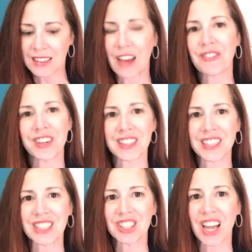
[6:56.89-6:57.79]

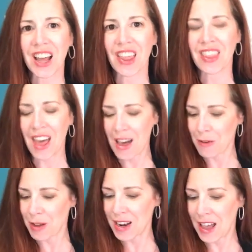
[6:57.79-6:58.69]
Definitely check
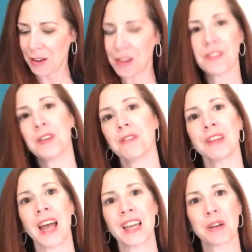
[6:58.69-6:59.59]
that one out if you
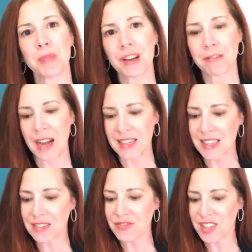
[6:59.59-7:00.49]
like a
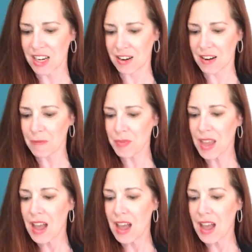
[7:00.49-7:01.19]
progressive dinner.